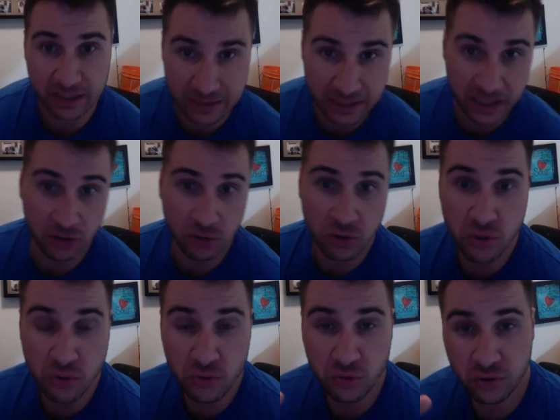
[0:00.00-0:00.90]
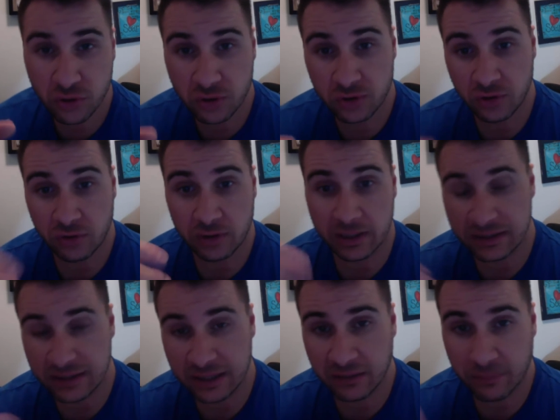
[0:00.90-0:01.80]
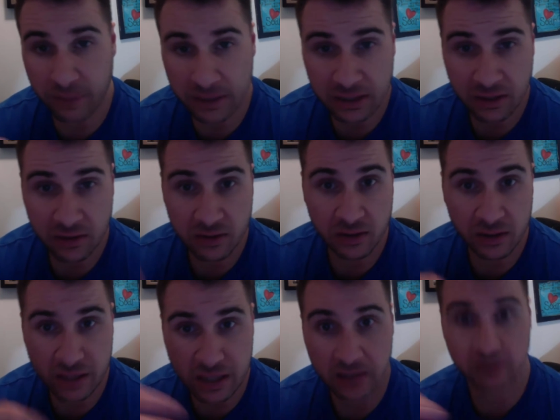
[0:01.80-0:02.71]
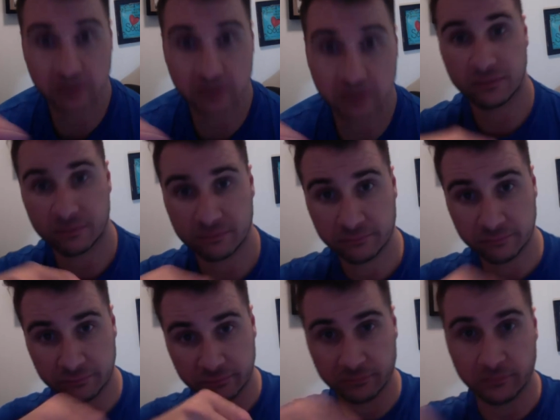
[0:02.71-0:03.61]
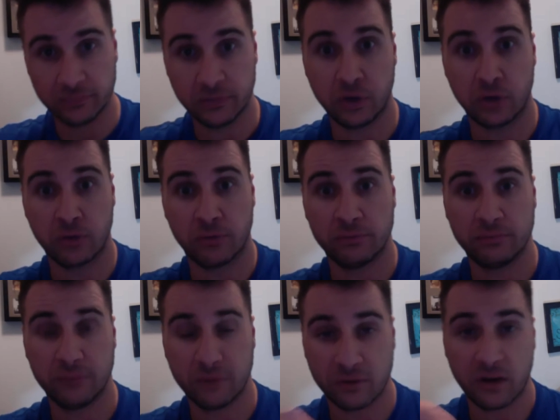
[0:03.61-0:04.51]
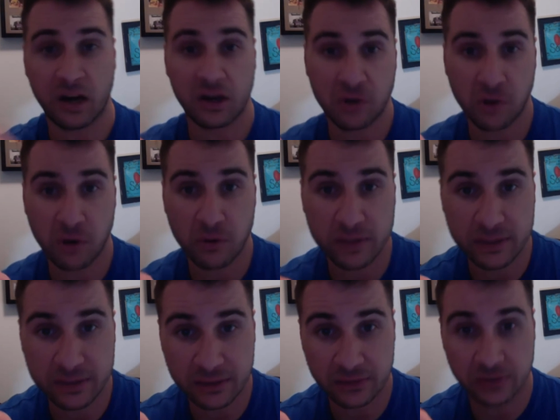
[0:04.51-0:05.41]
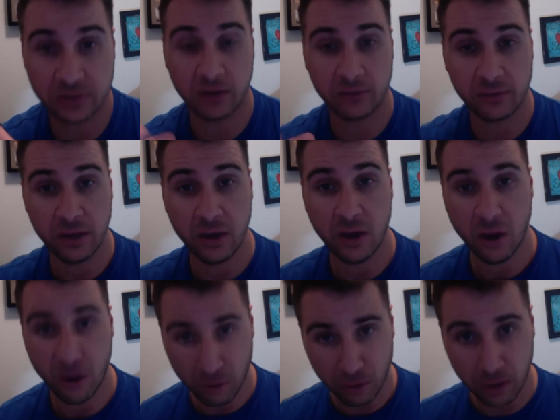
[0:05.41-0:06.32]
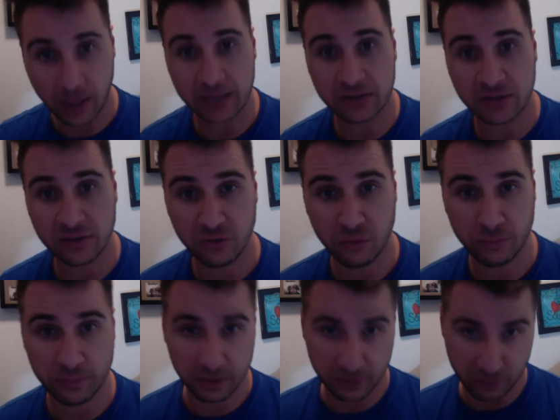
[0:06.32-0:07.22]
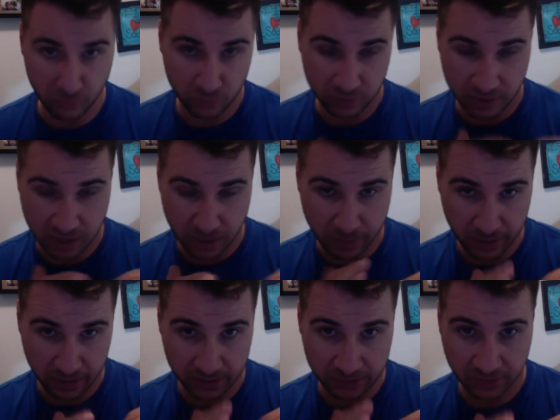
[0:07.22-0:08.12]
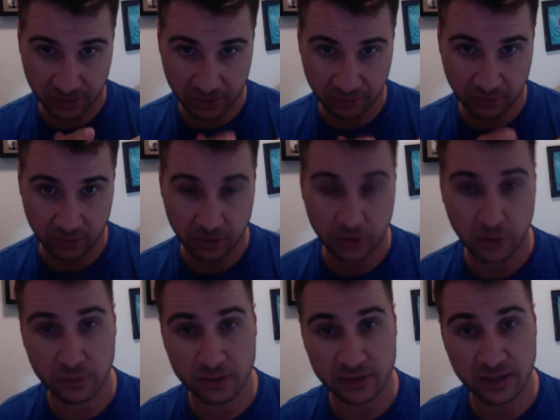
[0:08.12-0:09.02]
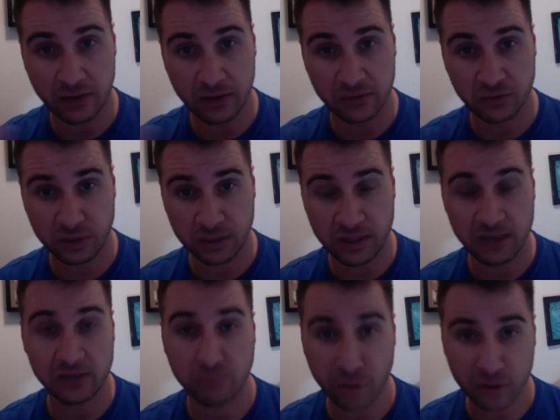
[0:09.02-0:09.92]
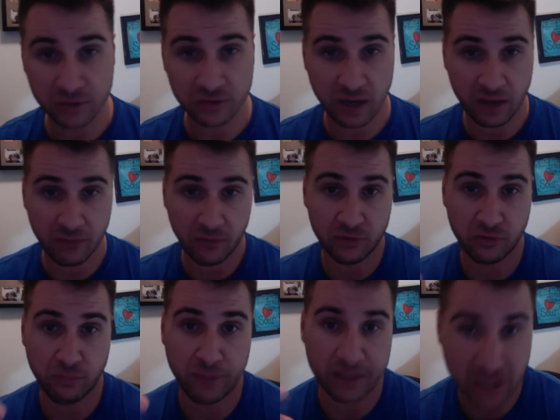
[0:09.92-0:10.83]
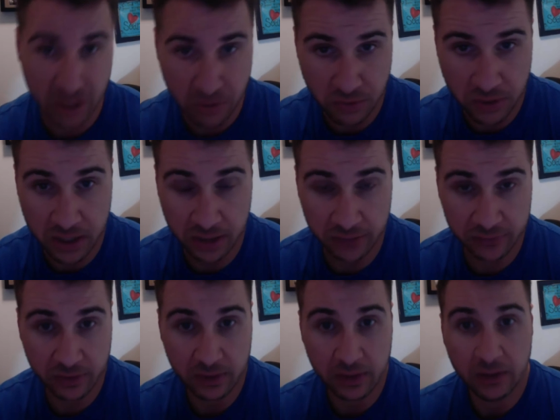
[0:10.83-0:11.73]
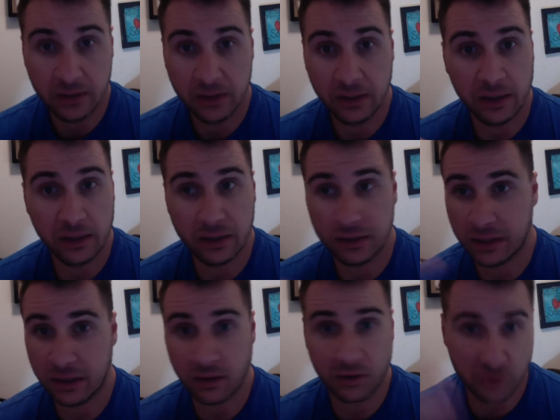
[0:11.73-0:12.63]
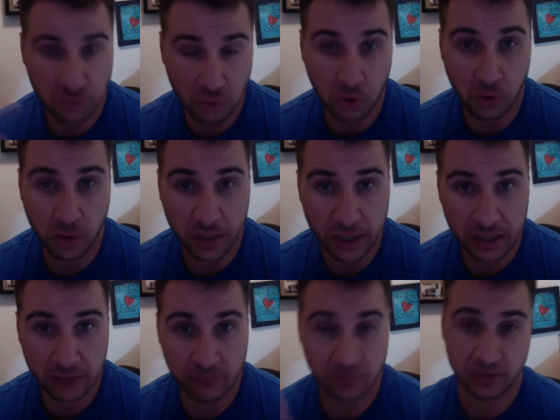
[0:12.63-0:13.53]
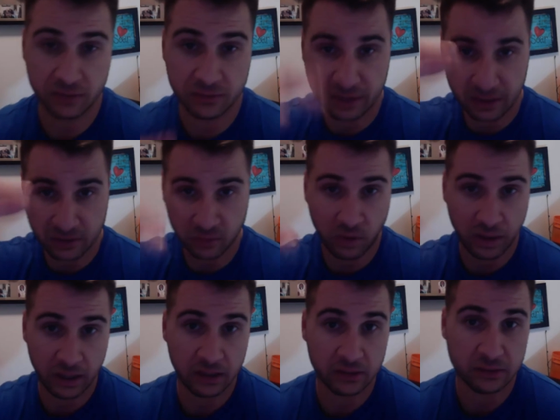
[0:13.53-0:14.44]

they lose, so let's say the bacteria kills your arteries and stuff, all that soup that you were keeping inside your arteries now is released. Plus you have also bacterias that are growing and everything. So that's why